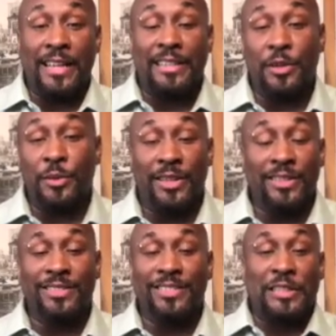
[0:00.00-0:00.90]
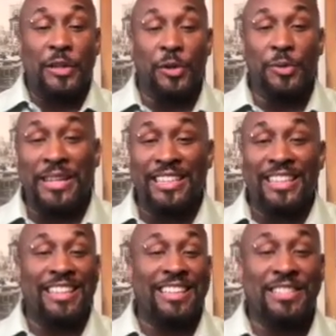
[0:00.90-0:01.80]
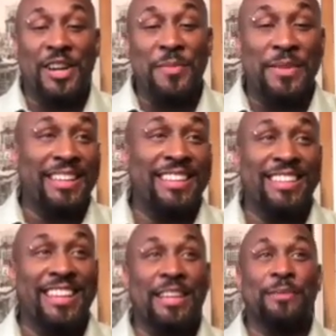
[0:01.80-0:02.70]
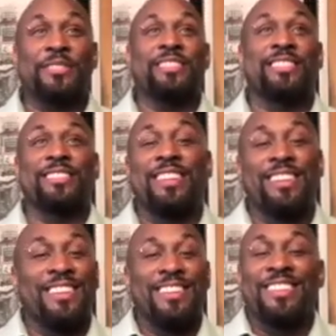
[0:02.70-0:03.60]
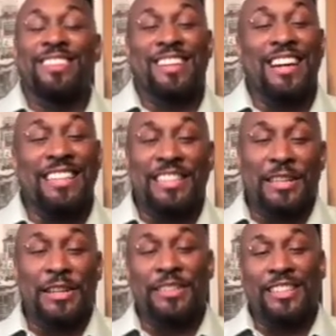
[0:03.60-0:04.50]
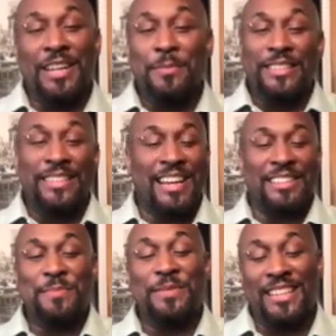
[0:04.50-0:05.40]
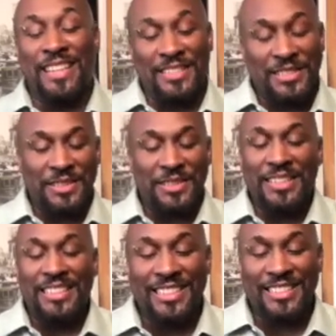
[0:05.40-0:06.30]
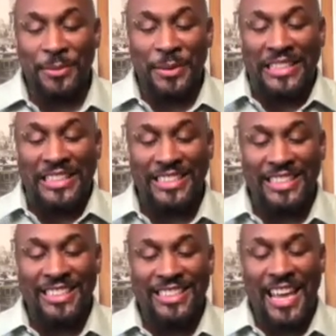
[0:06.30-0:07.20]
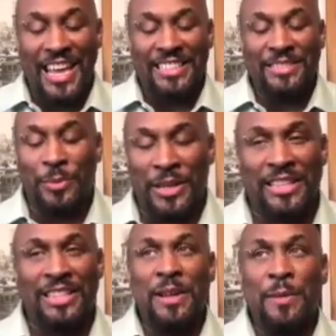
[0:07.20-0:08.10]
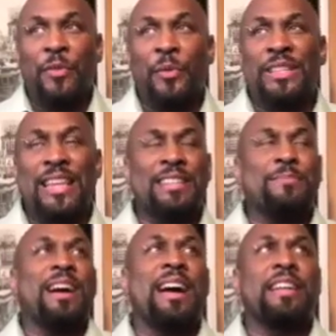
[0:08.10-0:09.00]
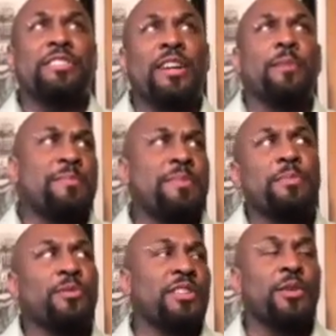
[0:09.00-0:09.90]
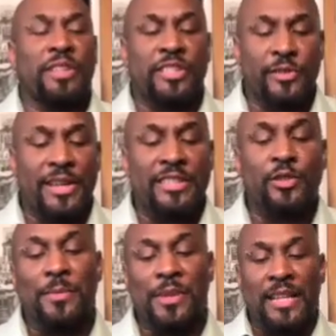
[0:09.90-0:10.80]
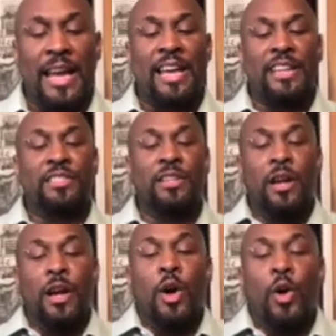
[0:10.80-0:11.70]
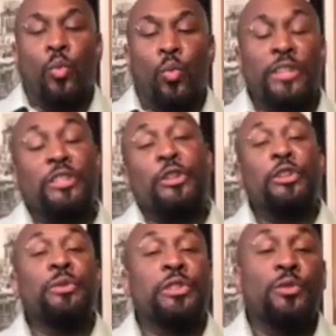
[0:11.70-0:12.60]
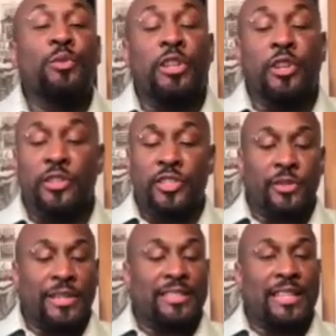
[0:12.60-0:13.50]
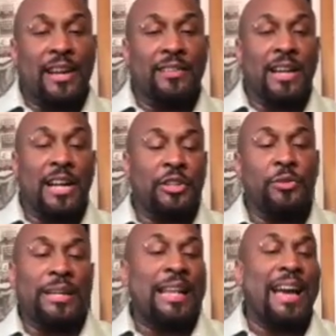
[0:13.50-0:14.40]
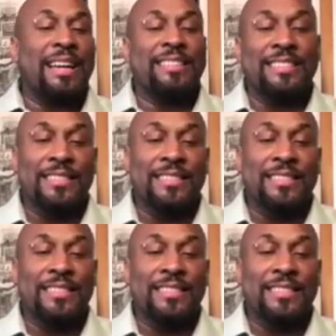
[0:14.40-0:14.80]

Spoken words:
No one told me anything, taught me anything. It was just constant learning, up and down, up and down. So it's really good. And with that in mind, you're helping people deal with stress. So I'm going to ask, what do you do when you're stressed out? How do you relax?